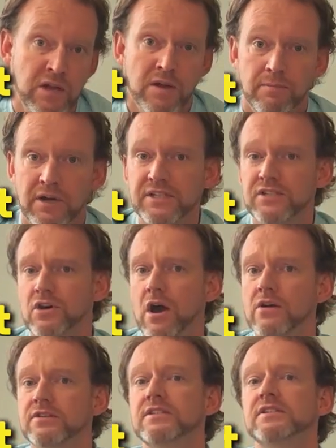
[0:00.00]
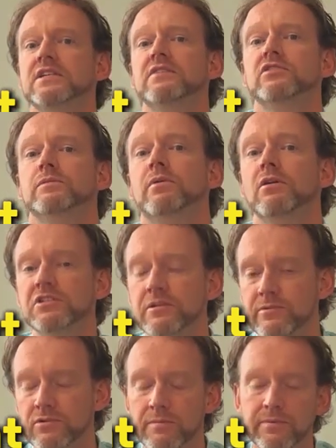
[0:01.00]
My desire is to see if it's
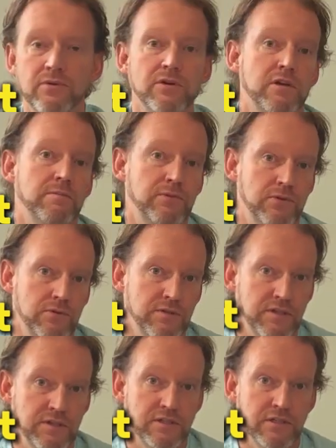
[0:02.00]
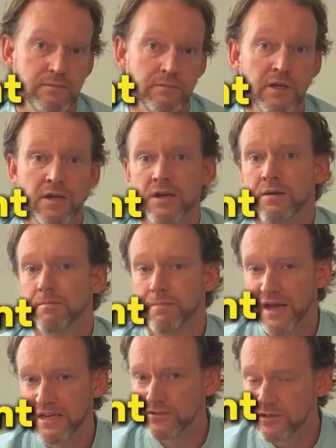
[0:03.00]
possible to build a compute system
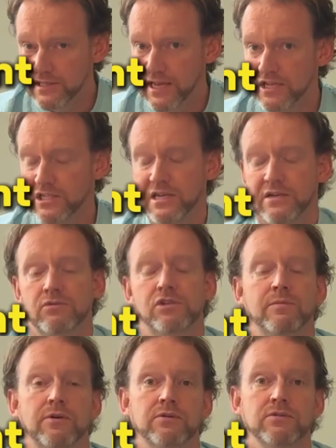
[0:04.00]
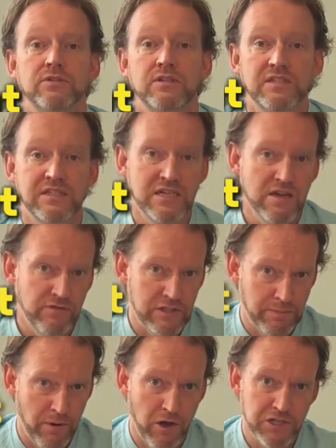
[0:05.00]
based on large language models, to see if it's
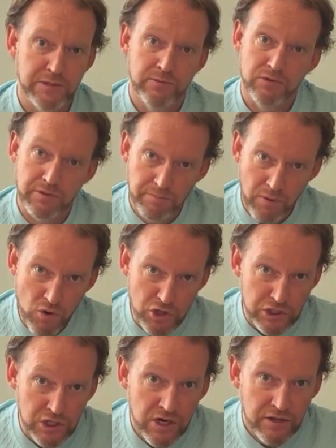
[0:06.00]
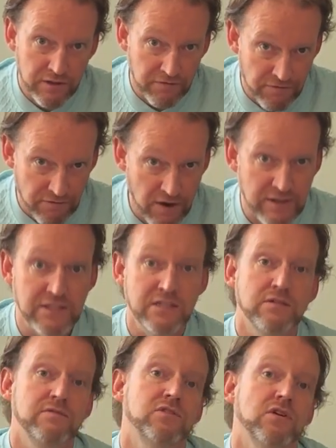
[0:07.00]
possible to push the
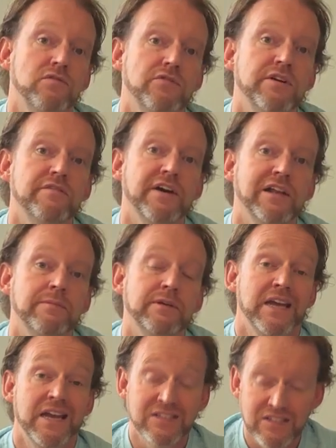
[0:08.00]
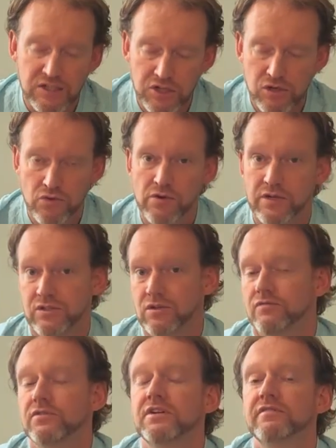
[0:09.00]
frontier of software development and secure
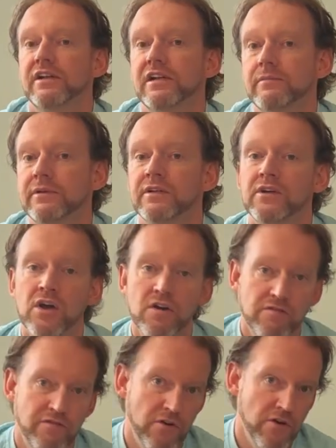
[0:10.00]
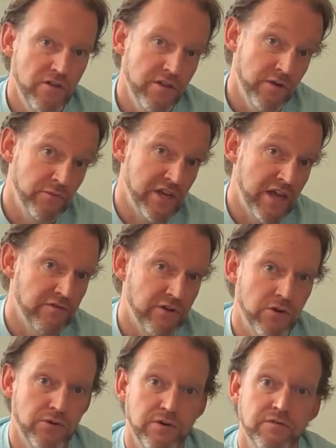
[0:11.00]
software development further than we ever
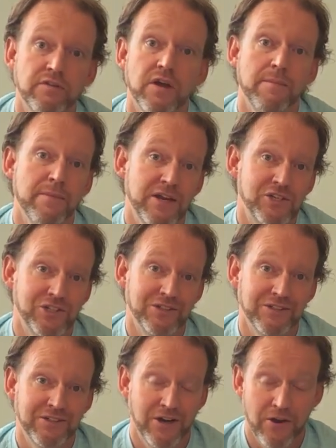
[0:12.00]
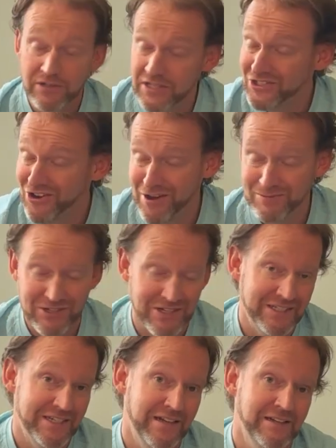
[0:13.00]
could have imagined. And only time's going
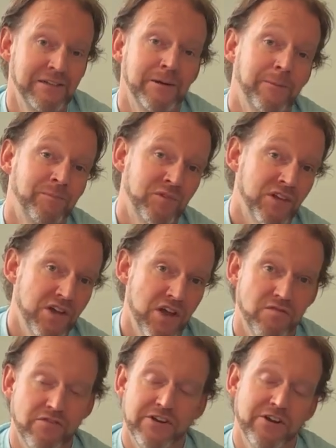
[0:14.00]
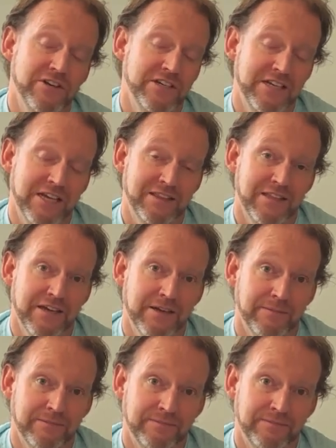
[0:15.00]
to tell if we're going to get there.